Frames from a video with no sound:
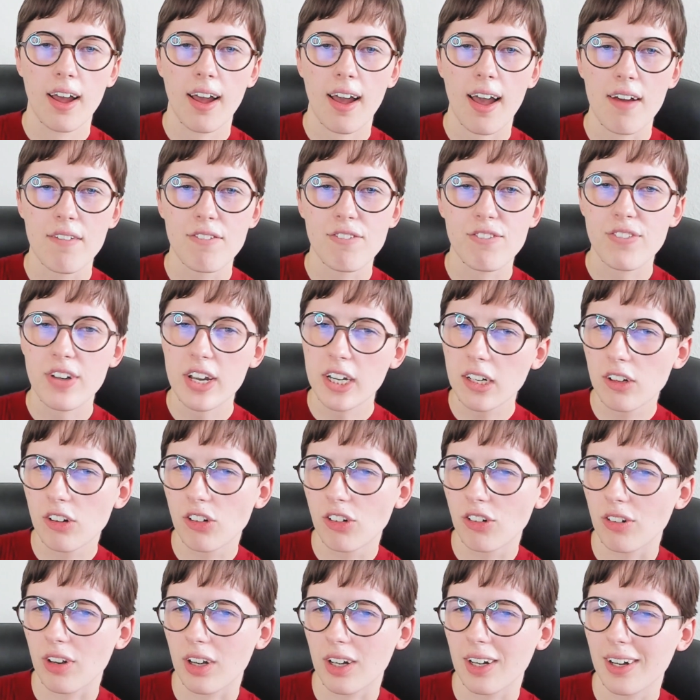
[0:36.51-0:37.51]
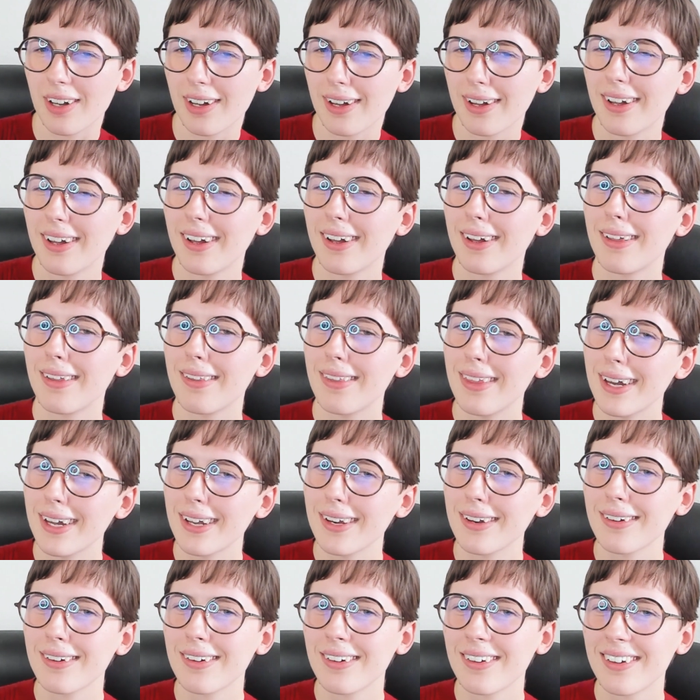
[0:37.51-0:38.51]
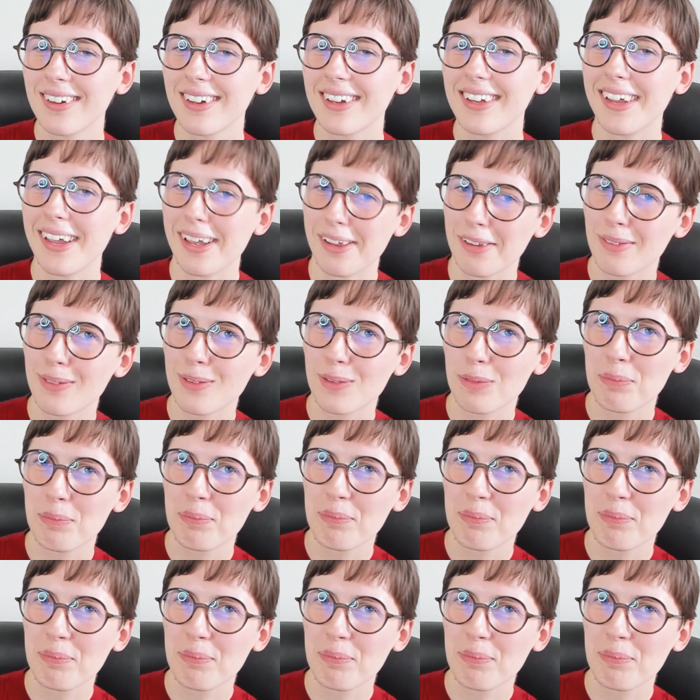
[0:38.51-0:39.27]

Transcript: aphasia, then yes,